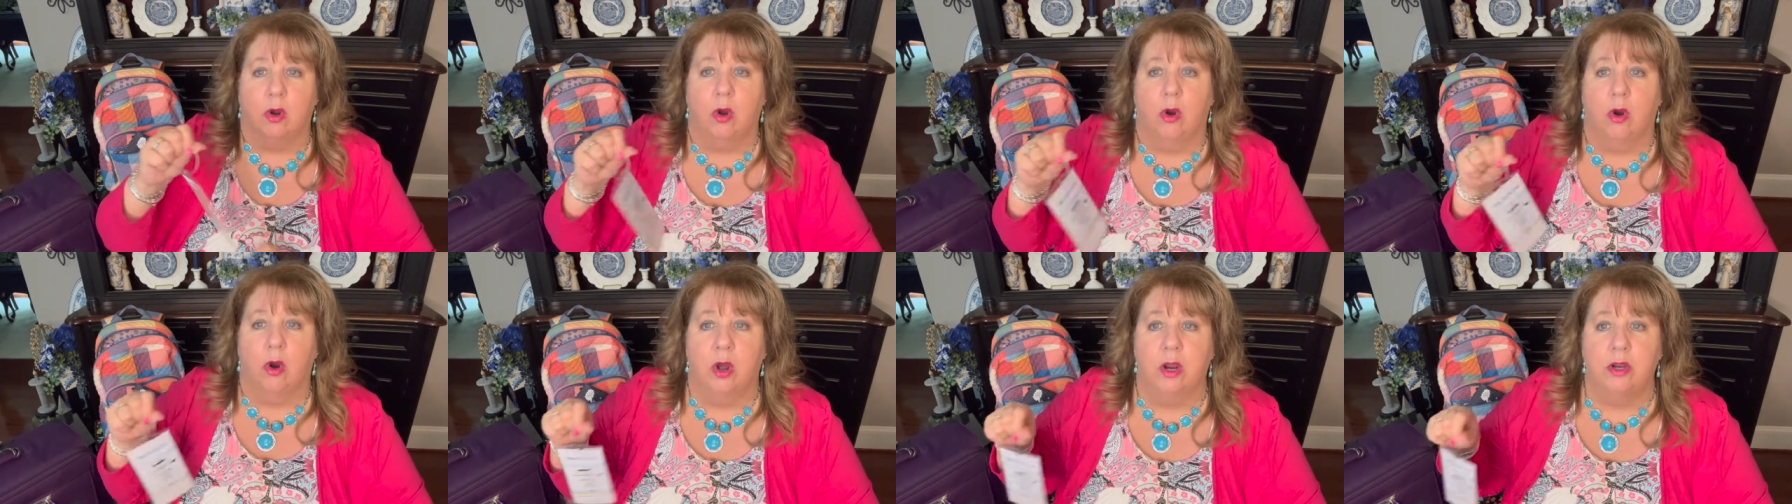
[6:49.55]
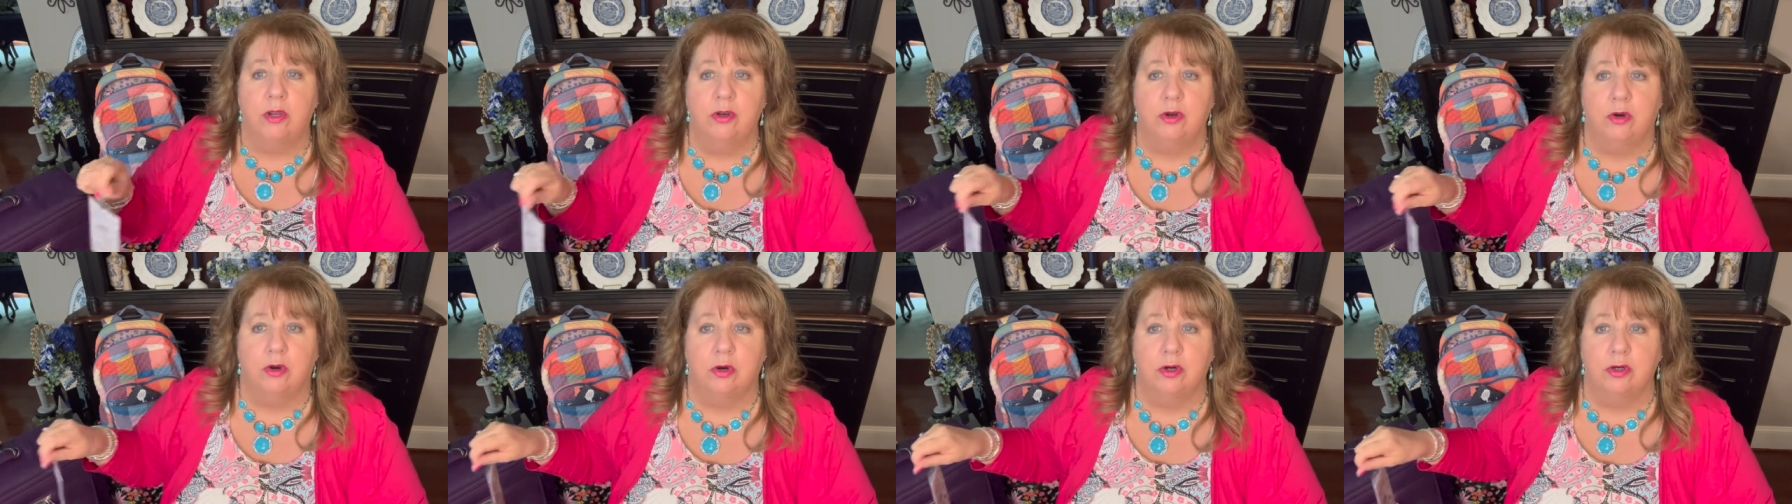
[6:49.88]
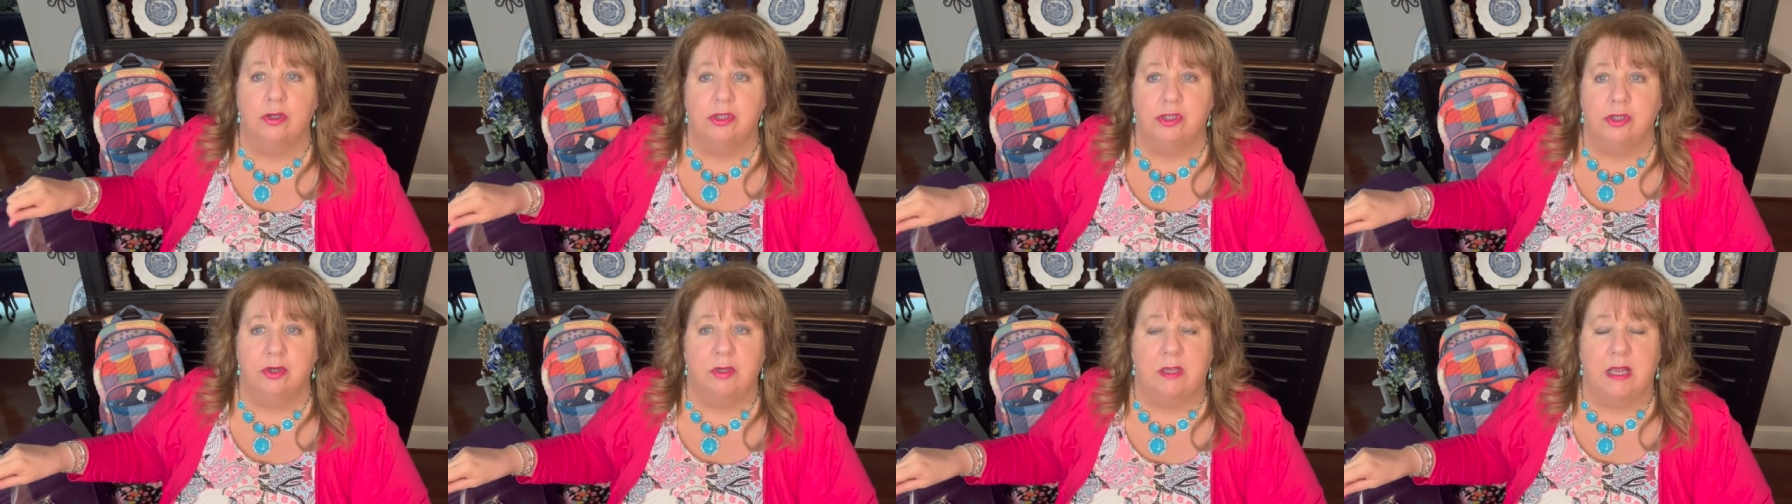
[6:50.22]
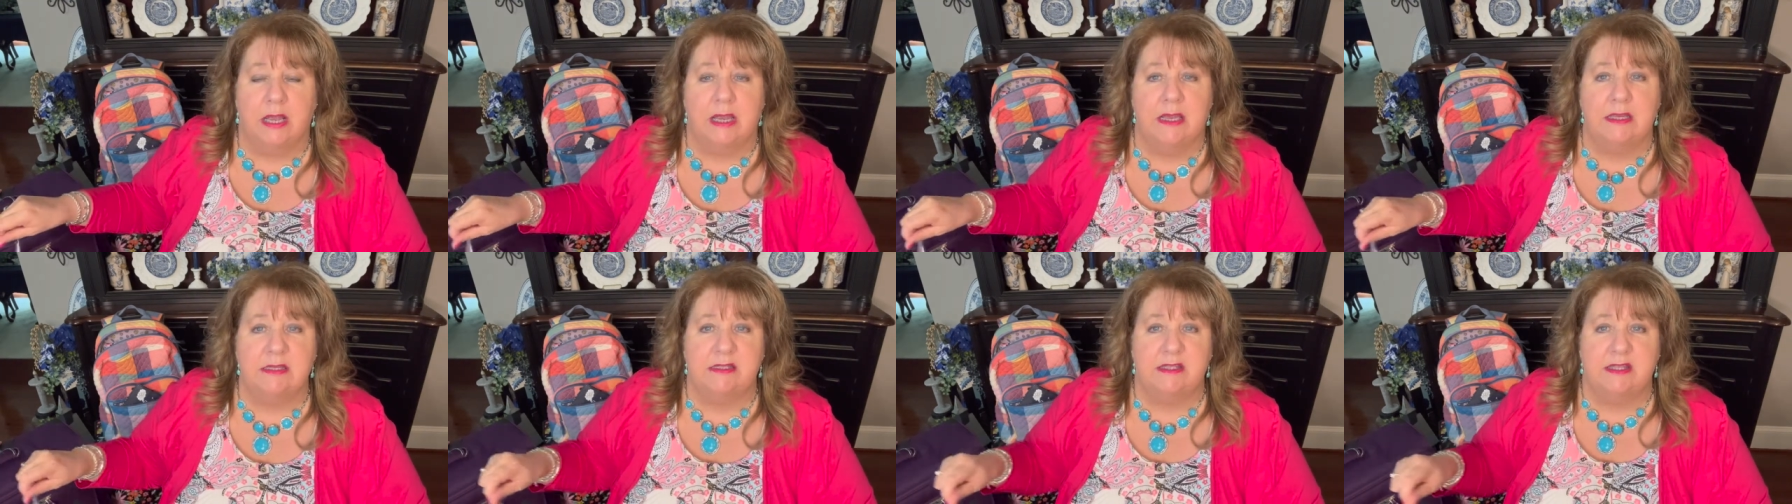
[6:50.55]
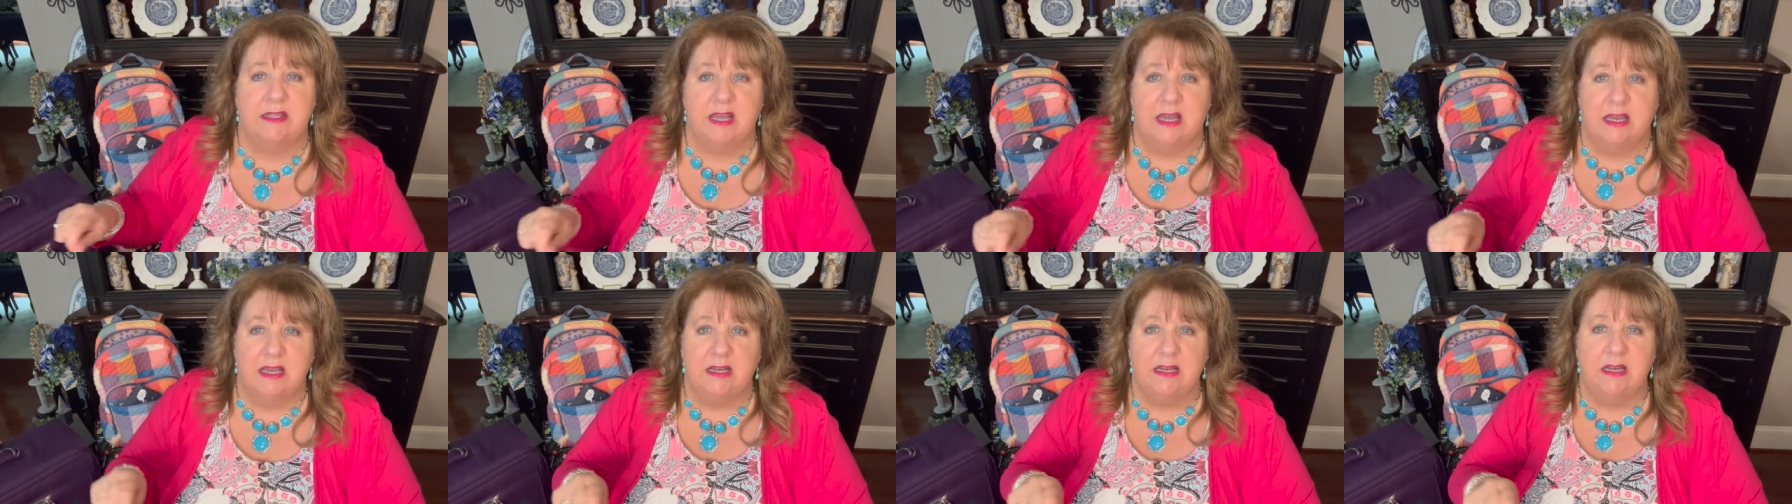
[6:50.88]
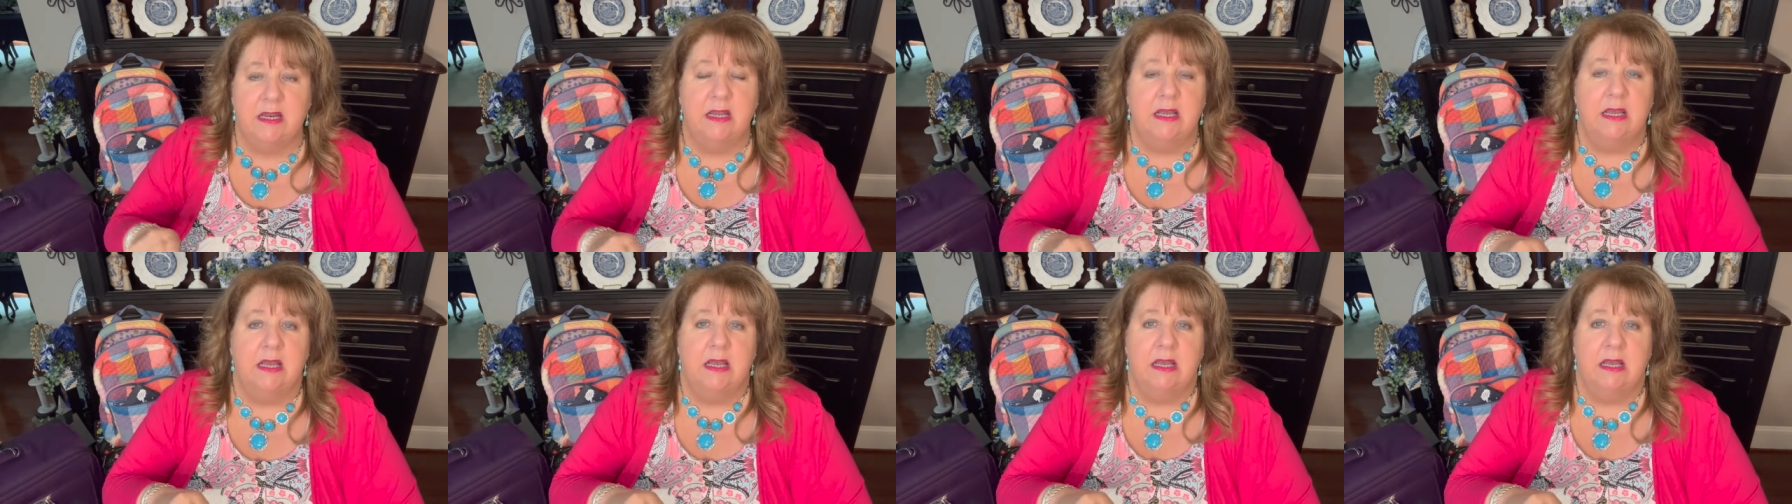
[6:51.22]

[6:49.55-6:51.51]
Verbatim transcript: on your suitcase than